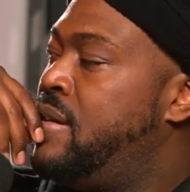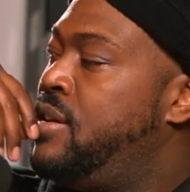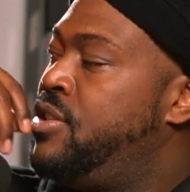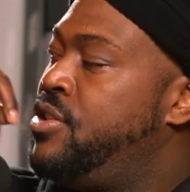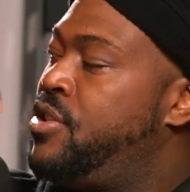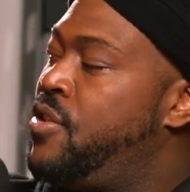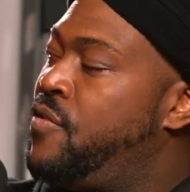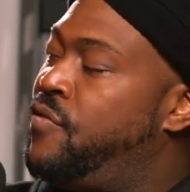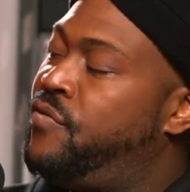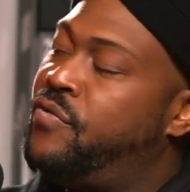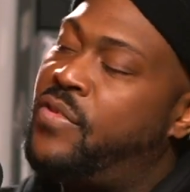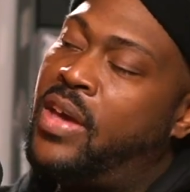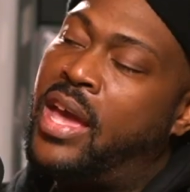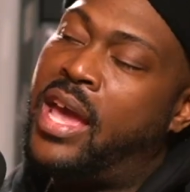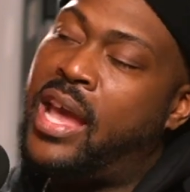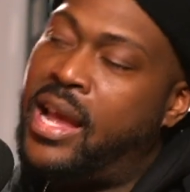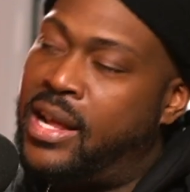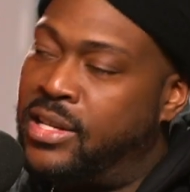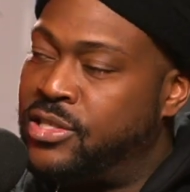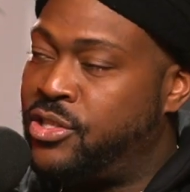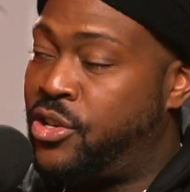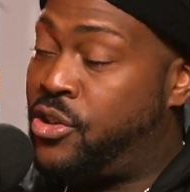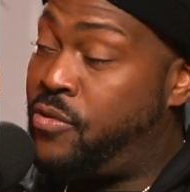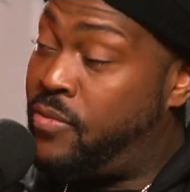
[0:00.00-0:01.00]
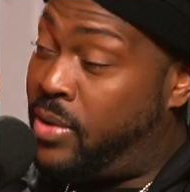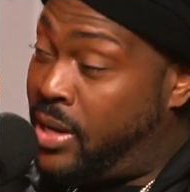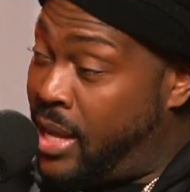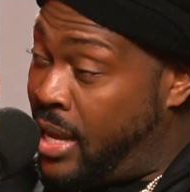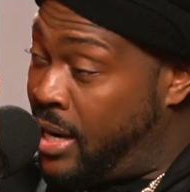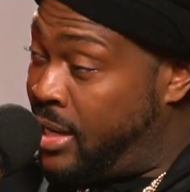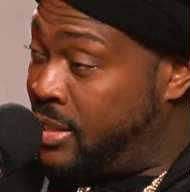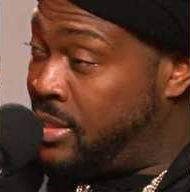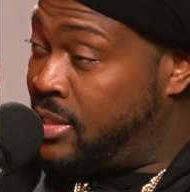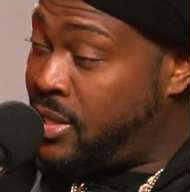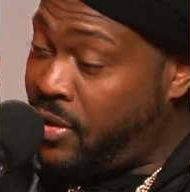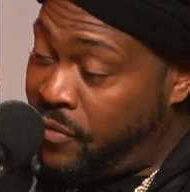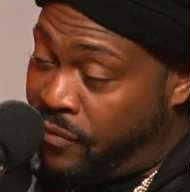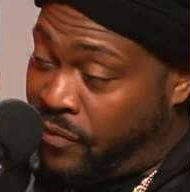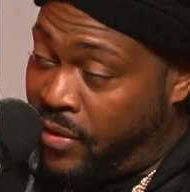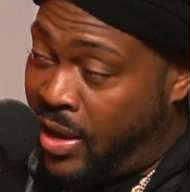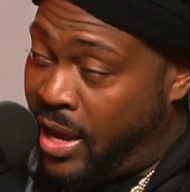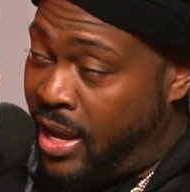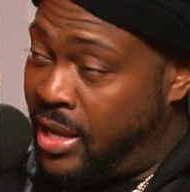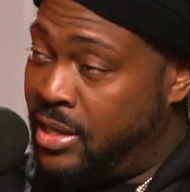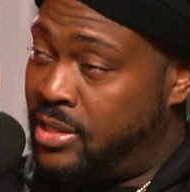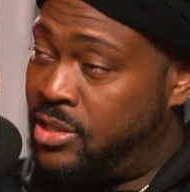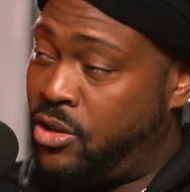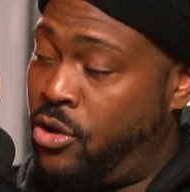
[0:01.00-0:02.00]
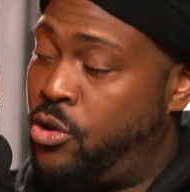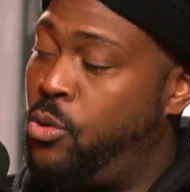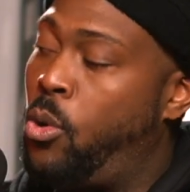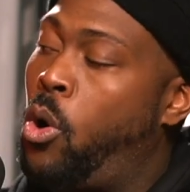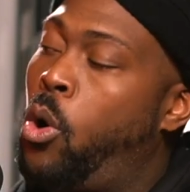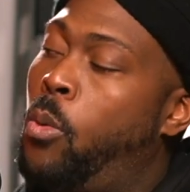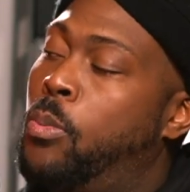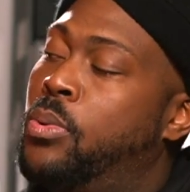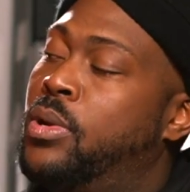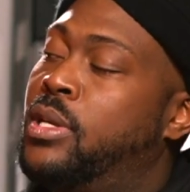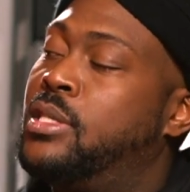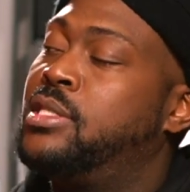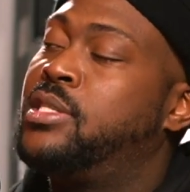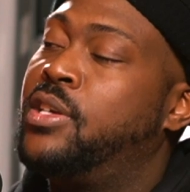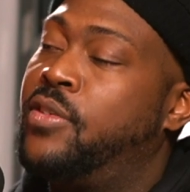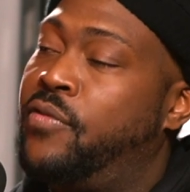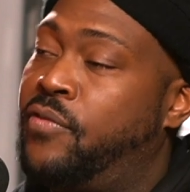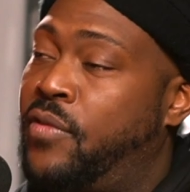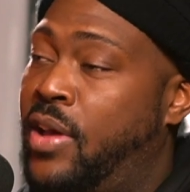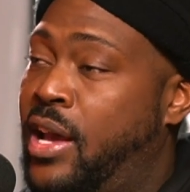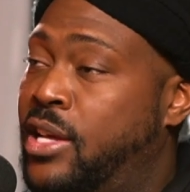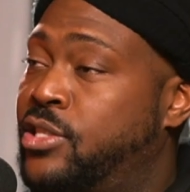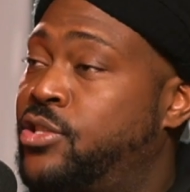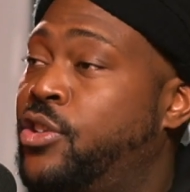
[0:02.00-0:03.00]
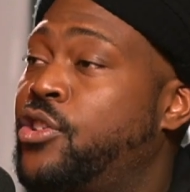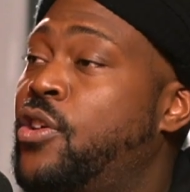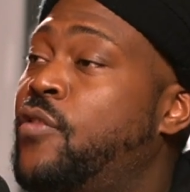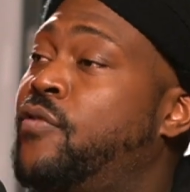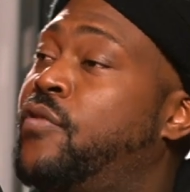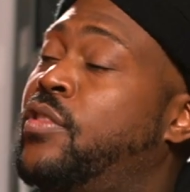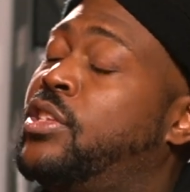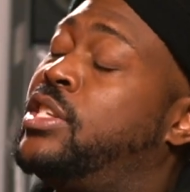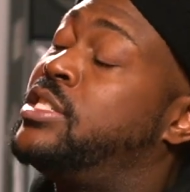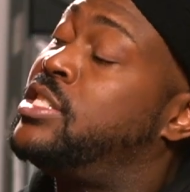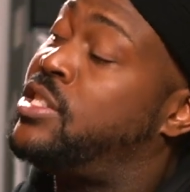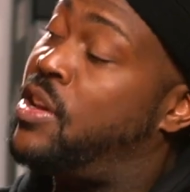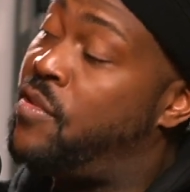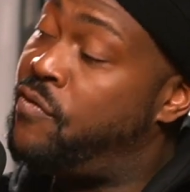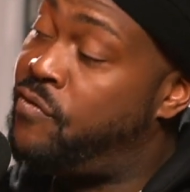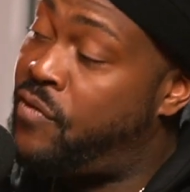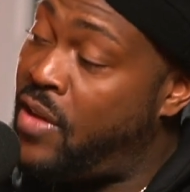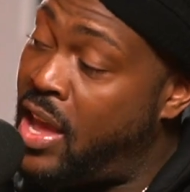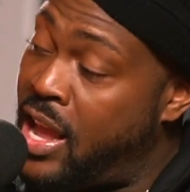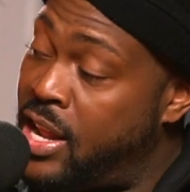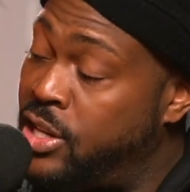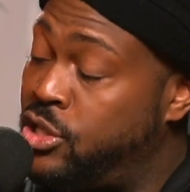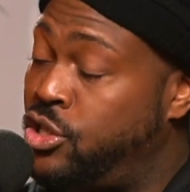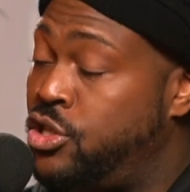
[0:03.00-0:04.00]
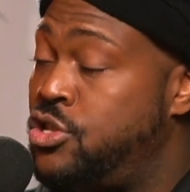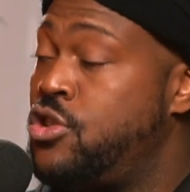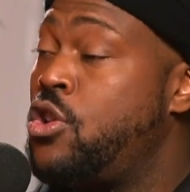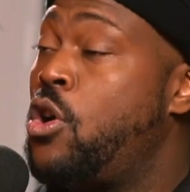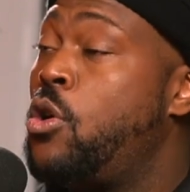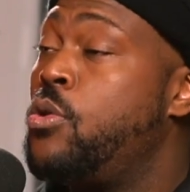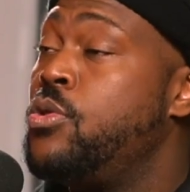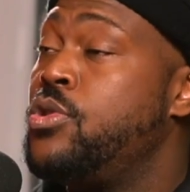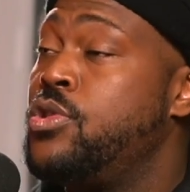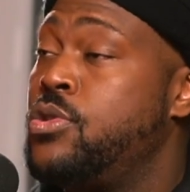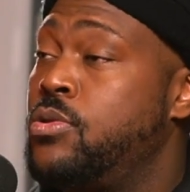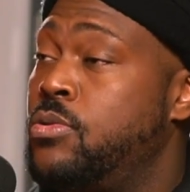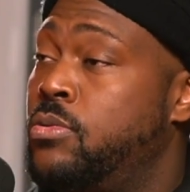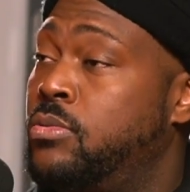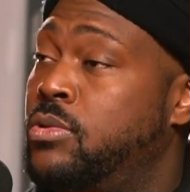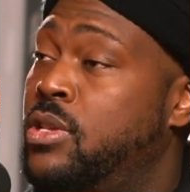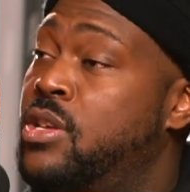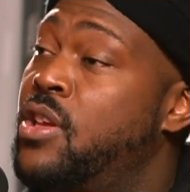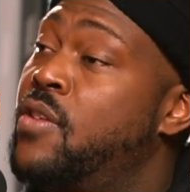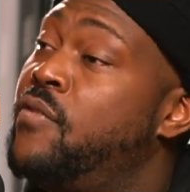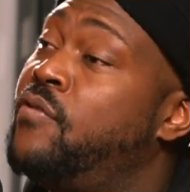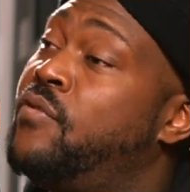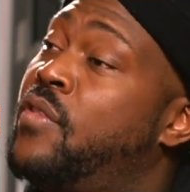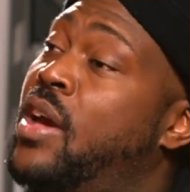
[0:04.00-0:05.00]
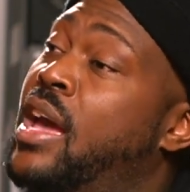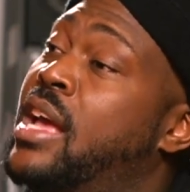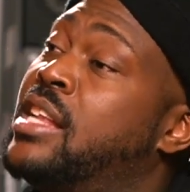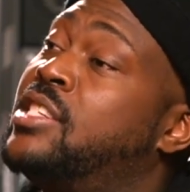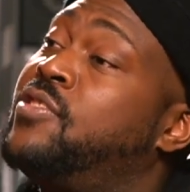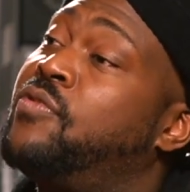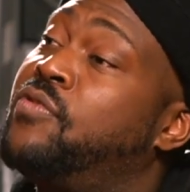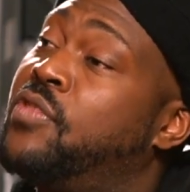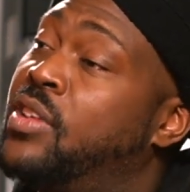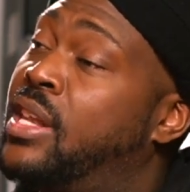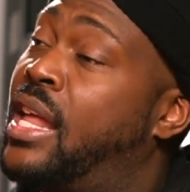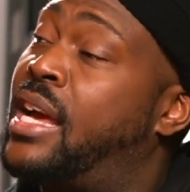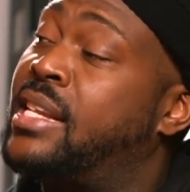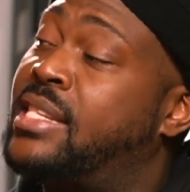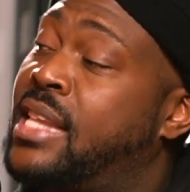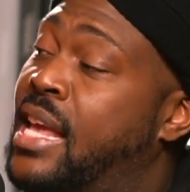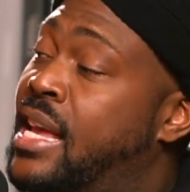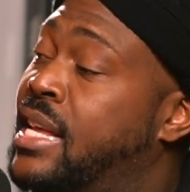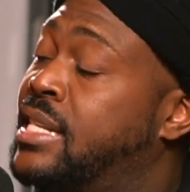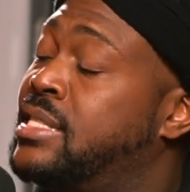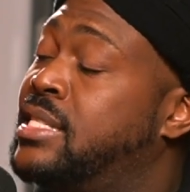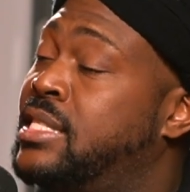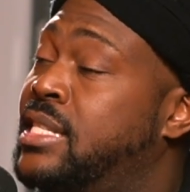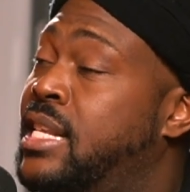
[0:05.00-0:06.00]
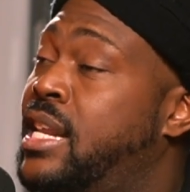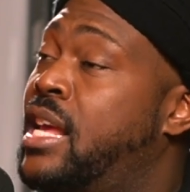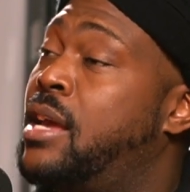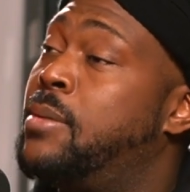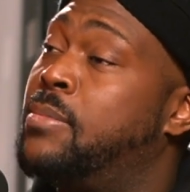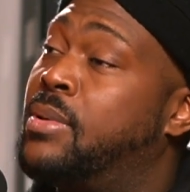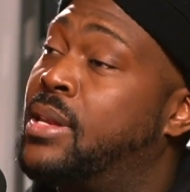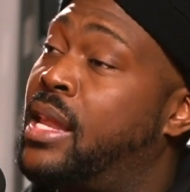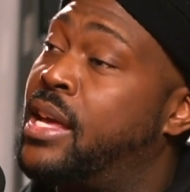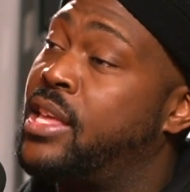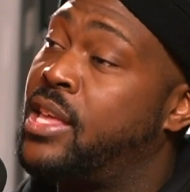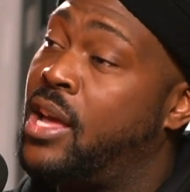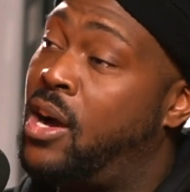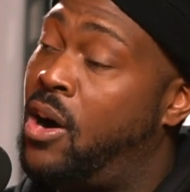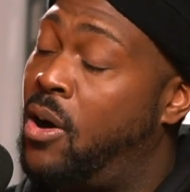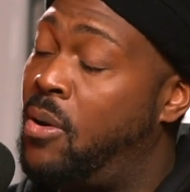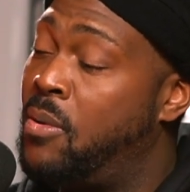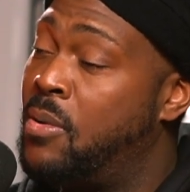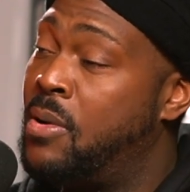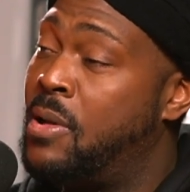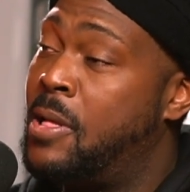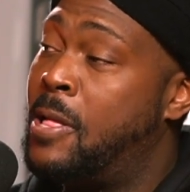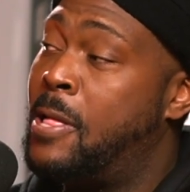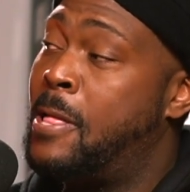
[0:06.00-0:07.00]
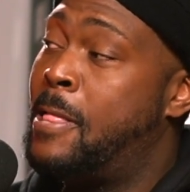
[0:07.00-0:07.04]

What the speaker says: your fans, are you relating to your fans? Are you opening to your fans? Does your fans know you? Do your fans feel like they can sit there and be like, yo,